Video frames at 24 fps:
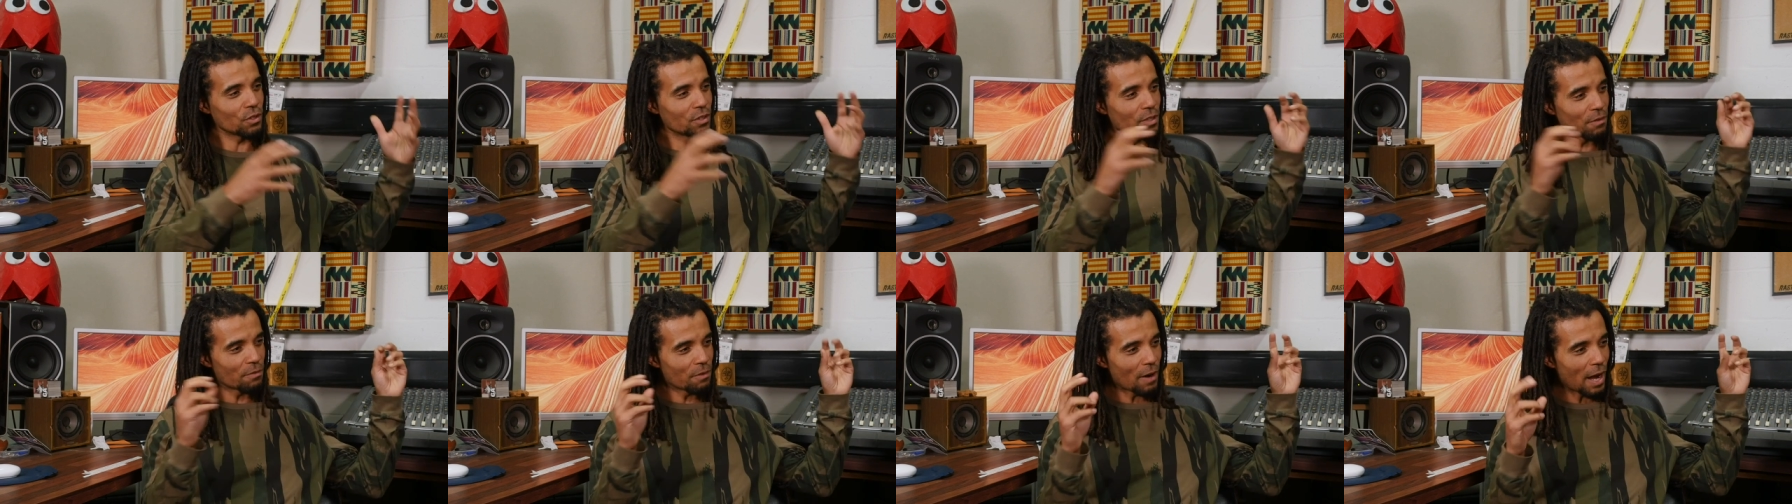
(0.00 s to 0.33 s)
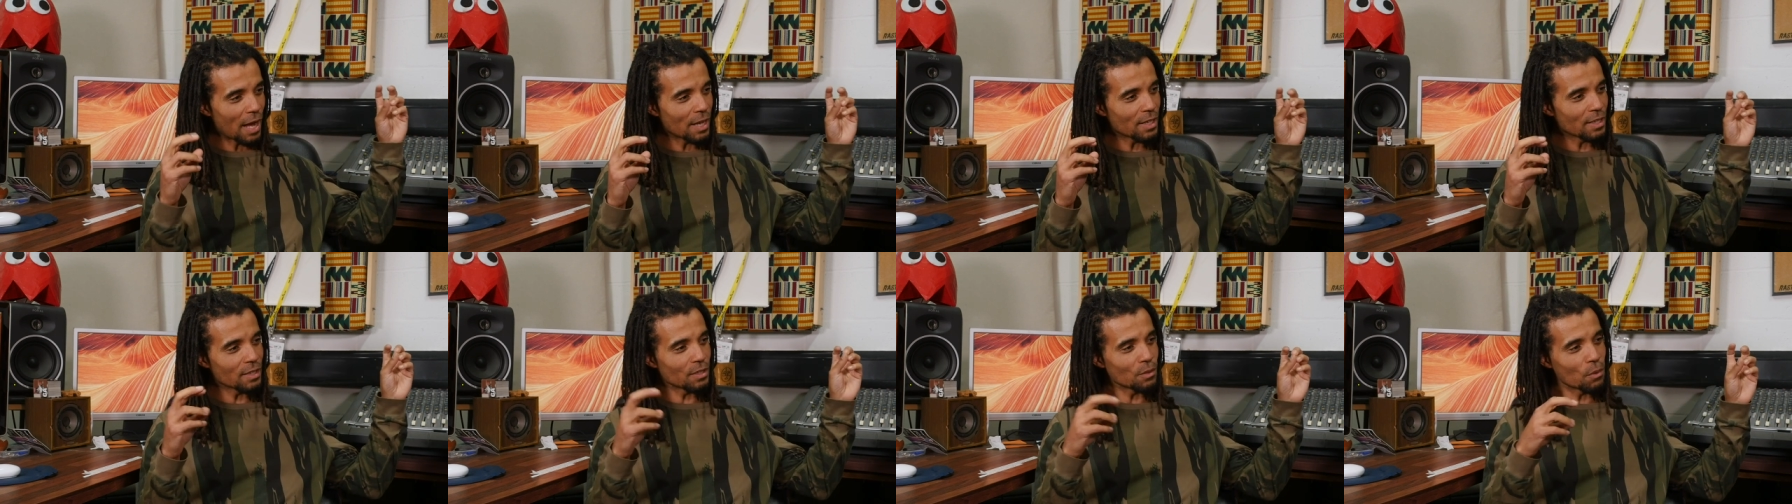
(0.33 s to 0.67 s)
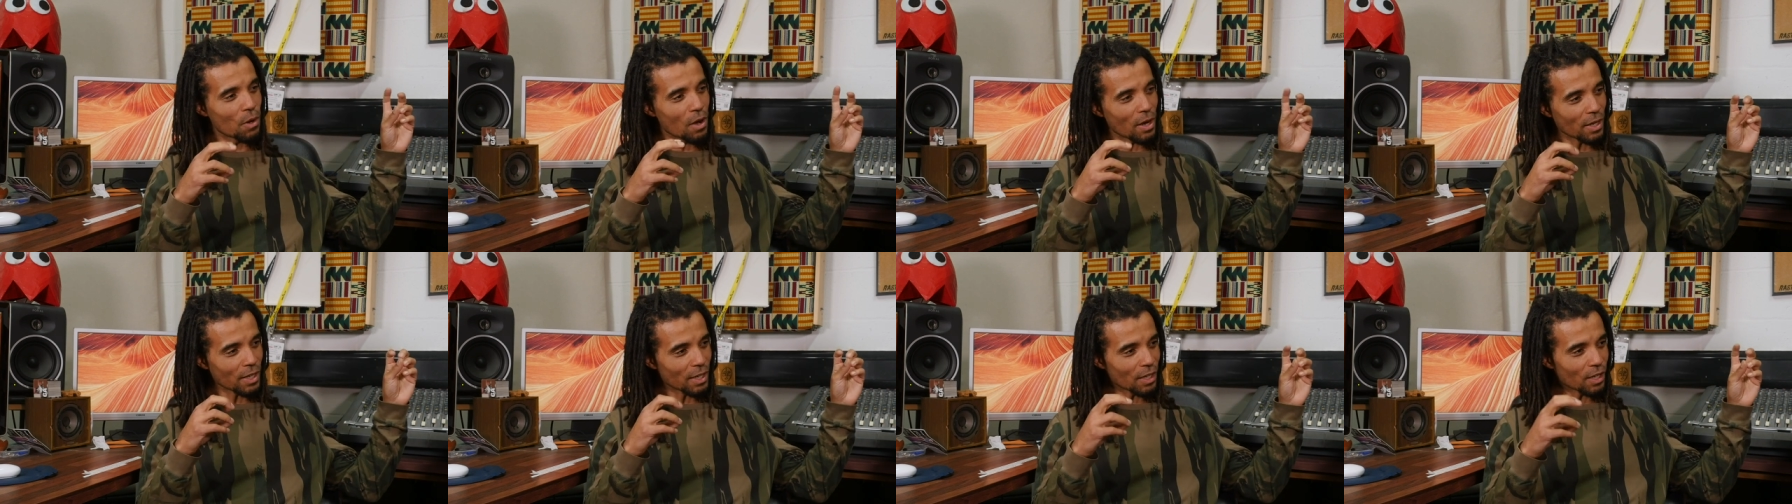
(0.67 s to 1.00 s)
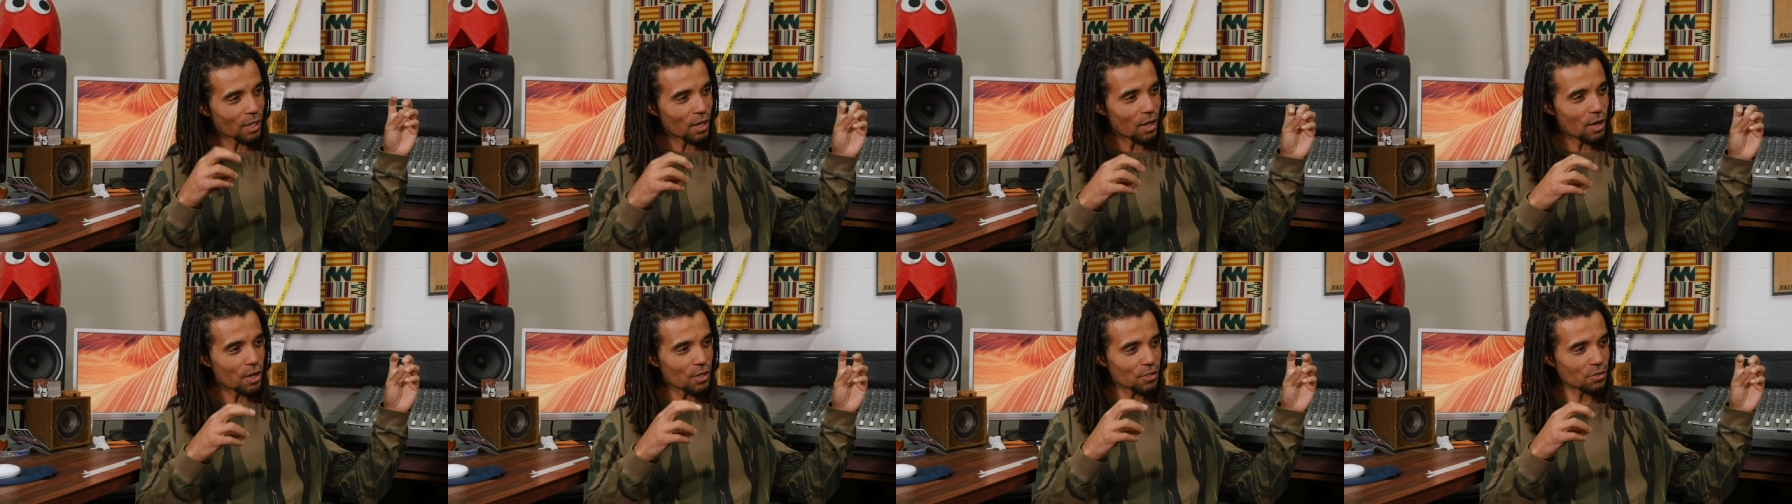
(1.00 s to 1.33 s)
dividing the working
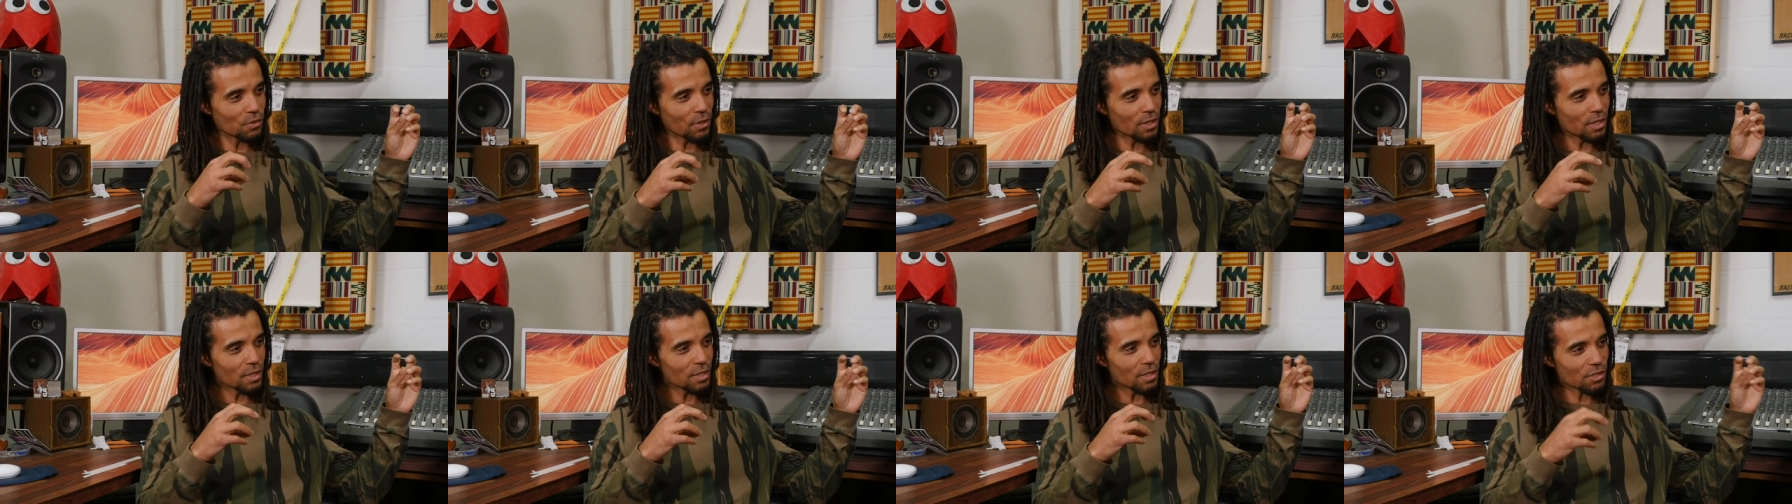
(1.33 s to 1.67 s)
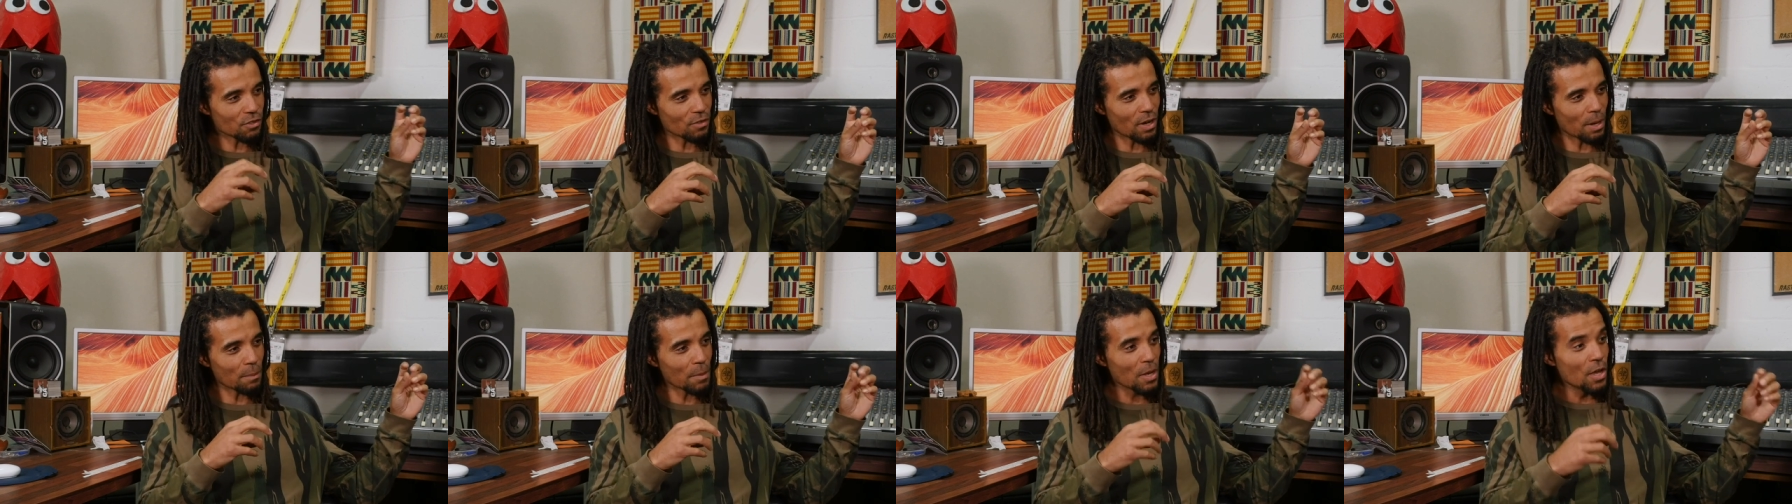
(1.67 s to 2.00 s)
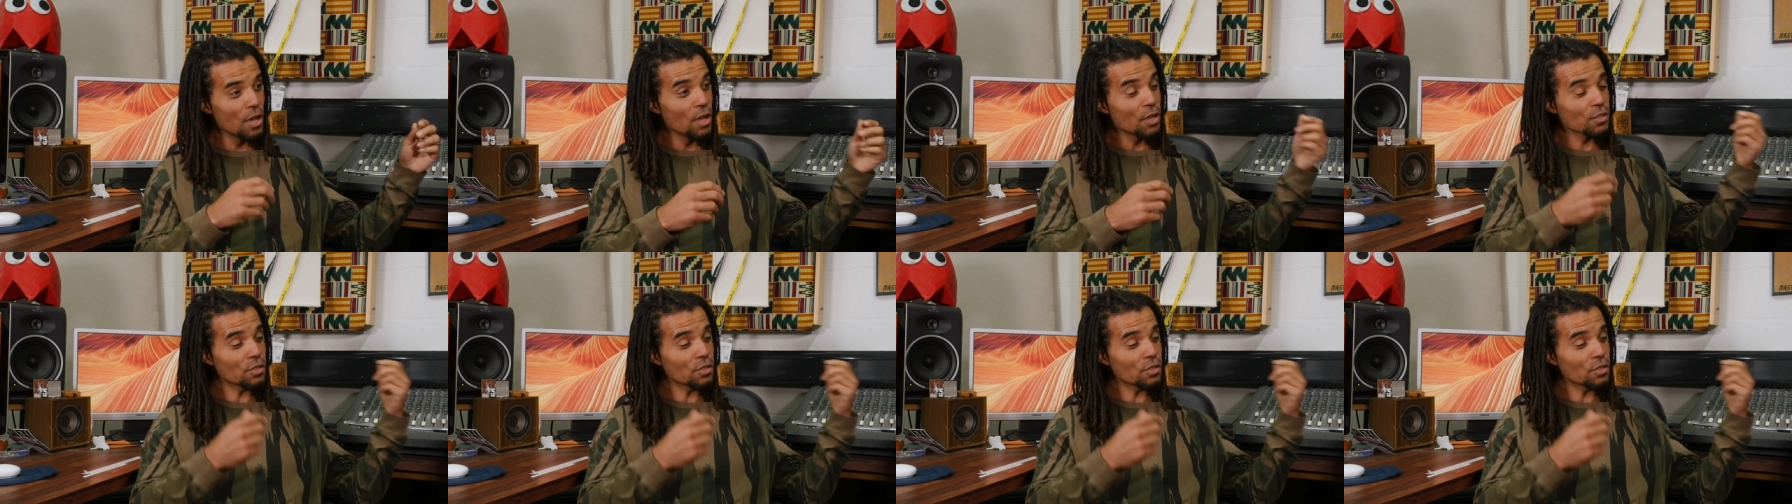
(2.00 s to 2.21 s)
class or any of this crap.